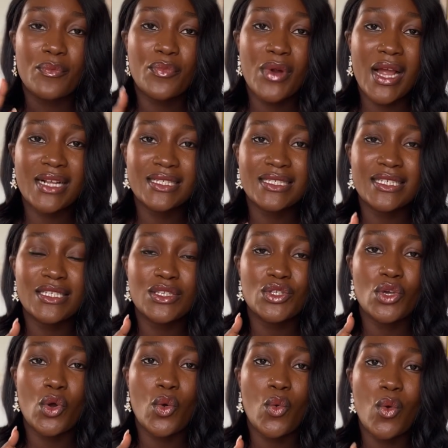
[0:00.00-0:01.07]
Practice
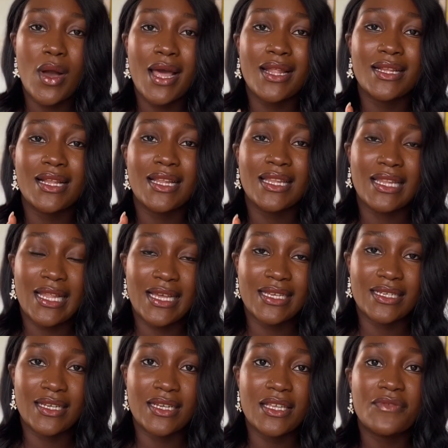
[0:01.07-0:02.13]
your one
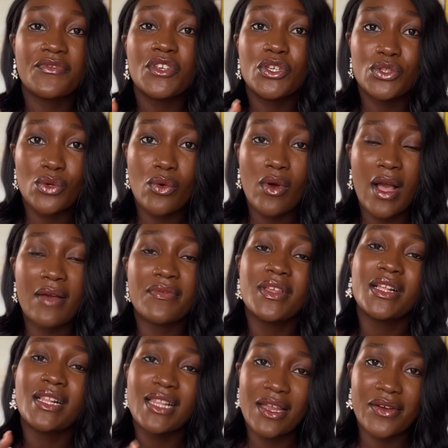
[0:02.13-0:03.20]
liner. If you don't have
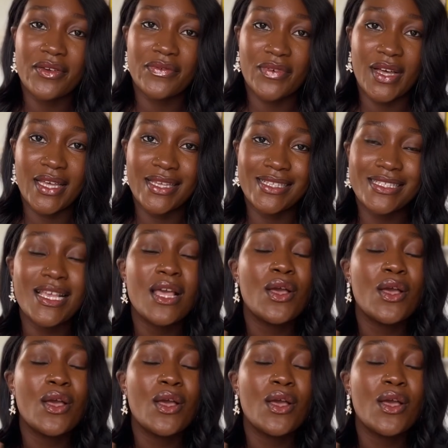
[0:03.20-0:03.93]
it, clarify it.